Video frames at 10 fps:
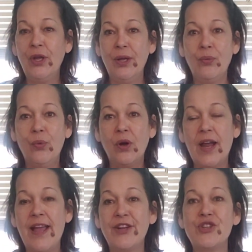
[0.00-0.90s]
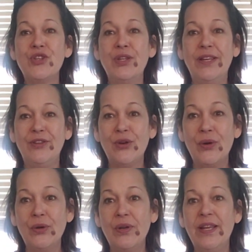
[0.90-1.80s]
we're actually
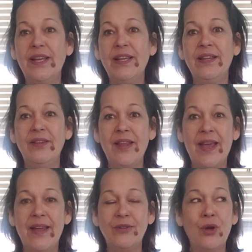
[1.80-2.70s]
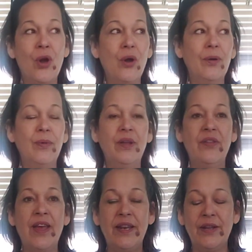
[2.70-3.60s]
turning that karma,
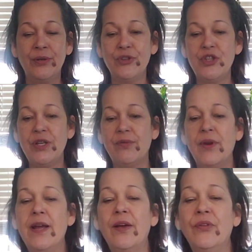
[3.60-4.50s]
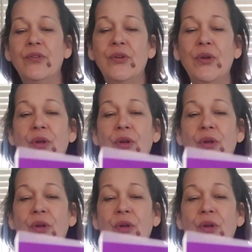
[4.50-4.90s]
that energy around.